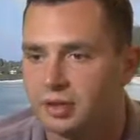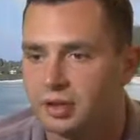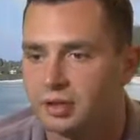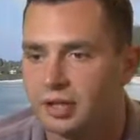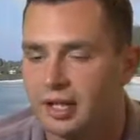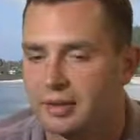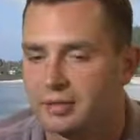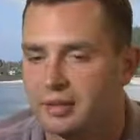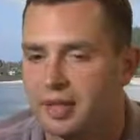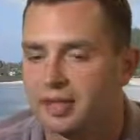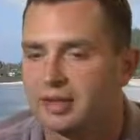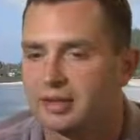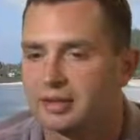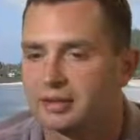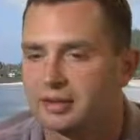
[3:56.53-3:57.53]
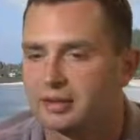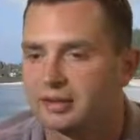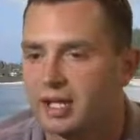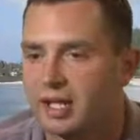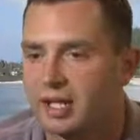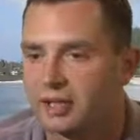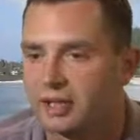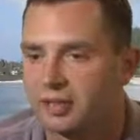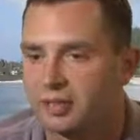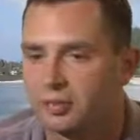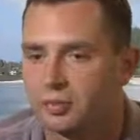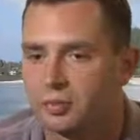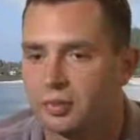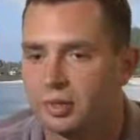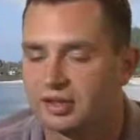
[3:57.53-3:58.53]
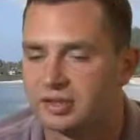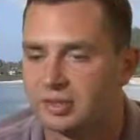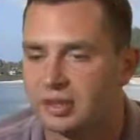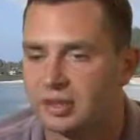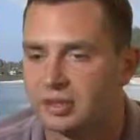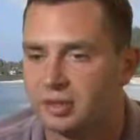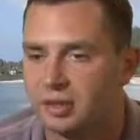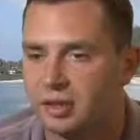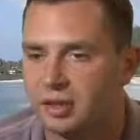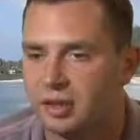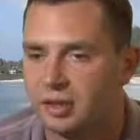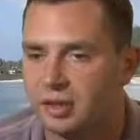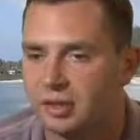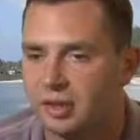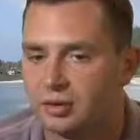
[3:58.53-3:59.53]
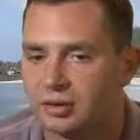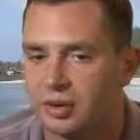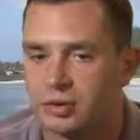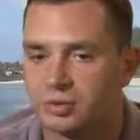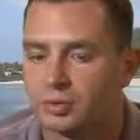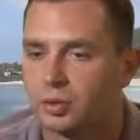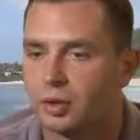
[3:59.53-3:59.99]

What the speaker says: that make it in society are the ones that, go to